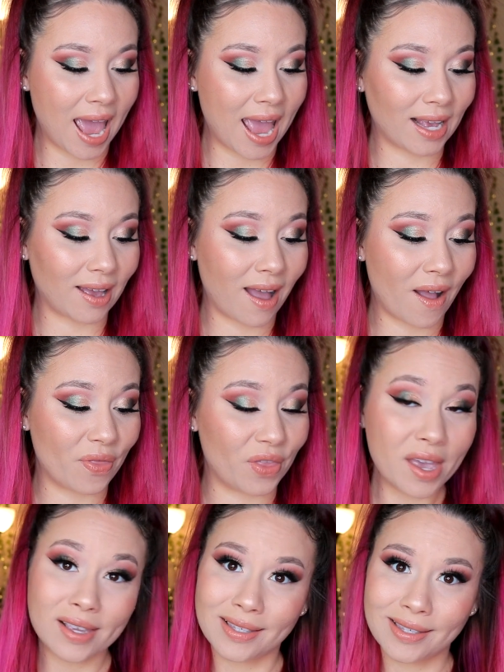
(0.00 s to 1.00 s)
and got
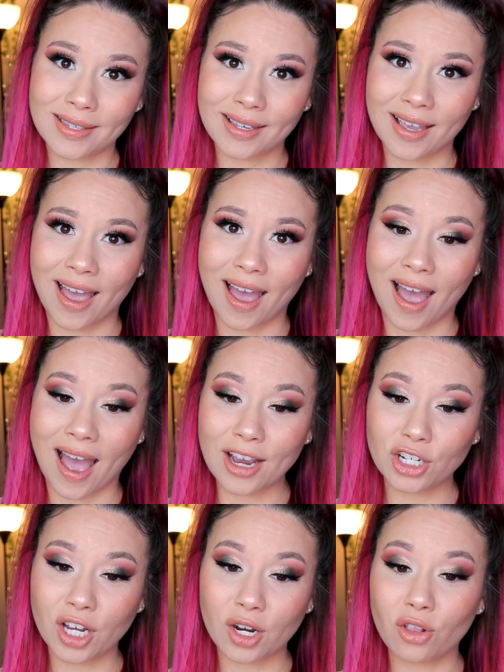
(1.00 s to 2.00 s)
this
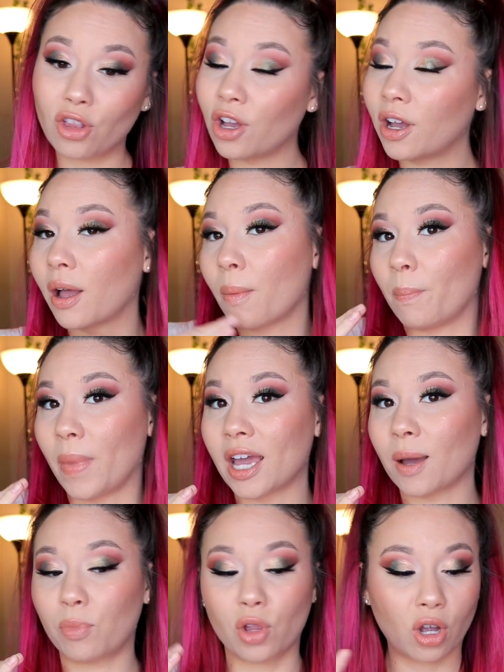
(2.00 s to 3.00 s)
eyeshadow look,
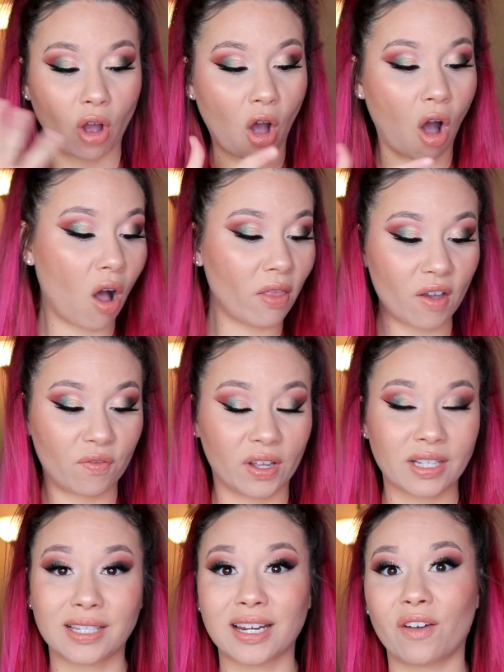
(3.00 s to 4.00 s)
makeup look, all that
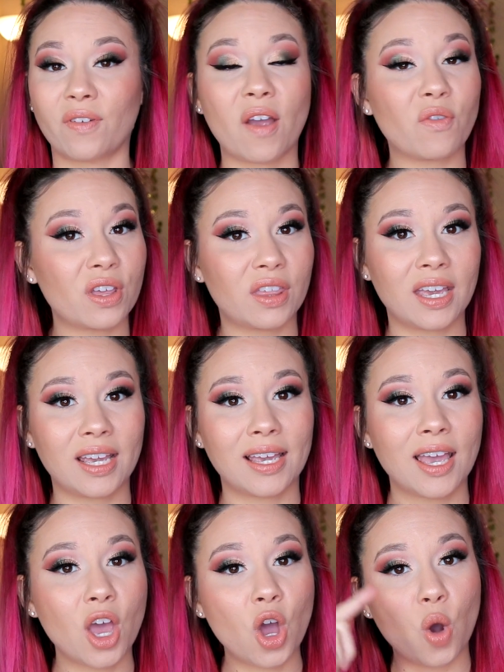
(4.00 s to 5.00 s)
fun stuff, everything
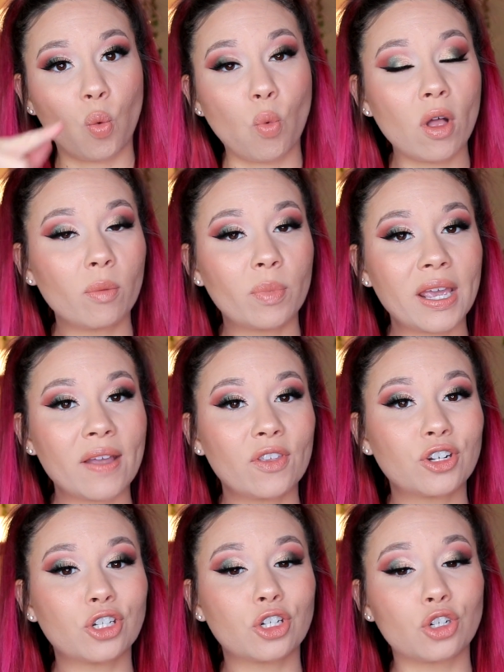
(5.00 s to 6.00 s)
will be in
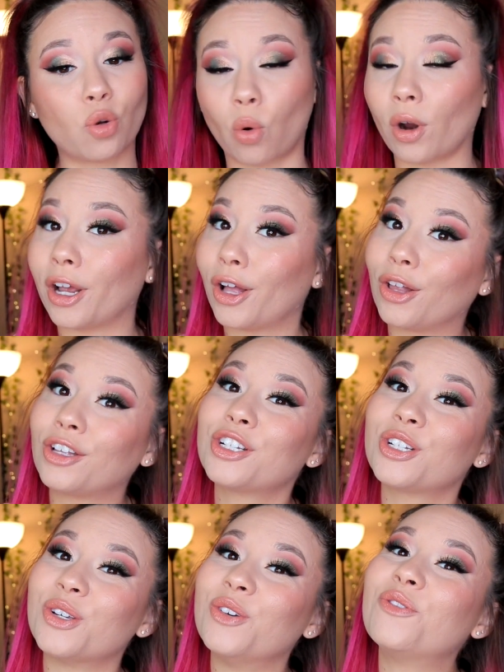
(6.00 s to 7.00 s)
the tutorial
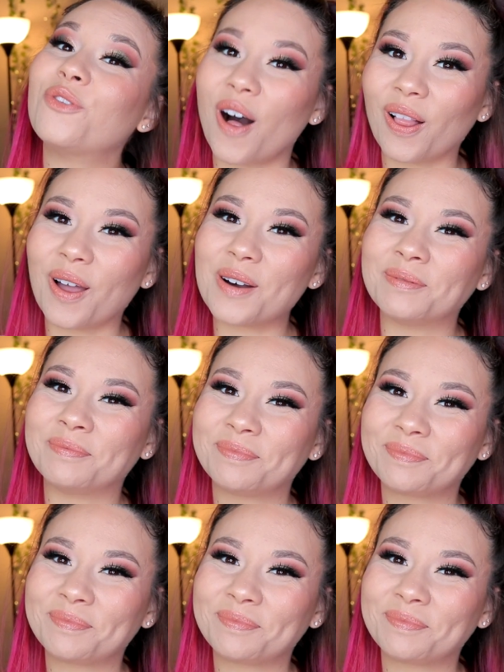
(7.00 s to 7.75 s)
to follow.